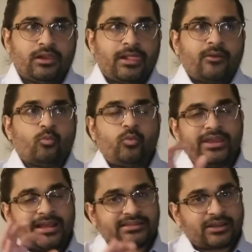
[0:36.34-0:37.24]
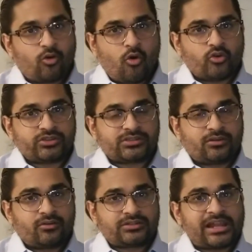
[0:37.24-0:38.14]
We at the course
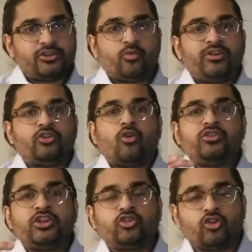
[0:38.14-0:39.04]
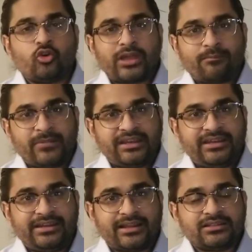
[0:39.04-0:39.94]
tell you we don't need to know that many
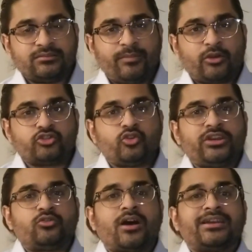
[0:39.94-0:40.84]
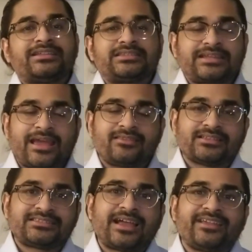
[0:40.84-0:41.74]
details because you need to understand the
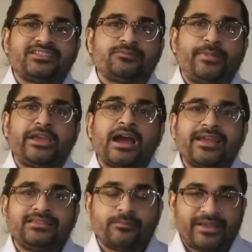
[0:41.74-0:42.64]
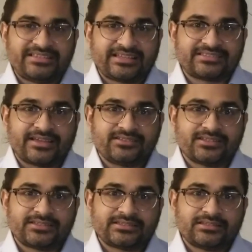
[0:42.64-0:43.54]
science behind the basic
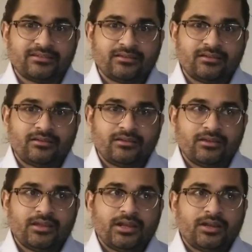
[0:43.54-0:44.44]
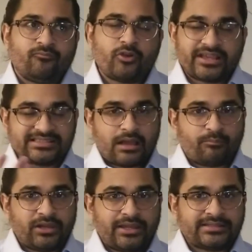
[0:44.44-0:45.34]
sciences. For
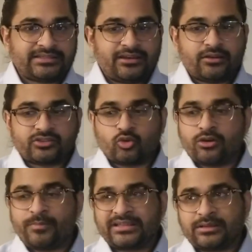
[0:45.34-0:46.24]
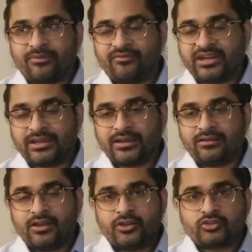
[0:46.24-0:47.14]
example, a student picks up a vignette,
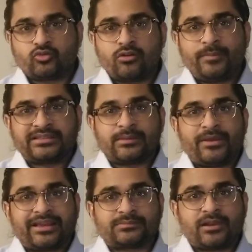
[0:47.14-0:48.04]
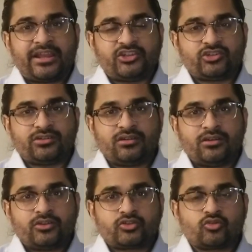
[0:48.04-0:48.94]
student picks up an explanation,
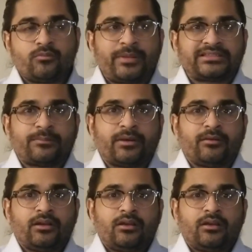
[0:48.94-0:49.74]
student picks up a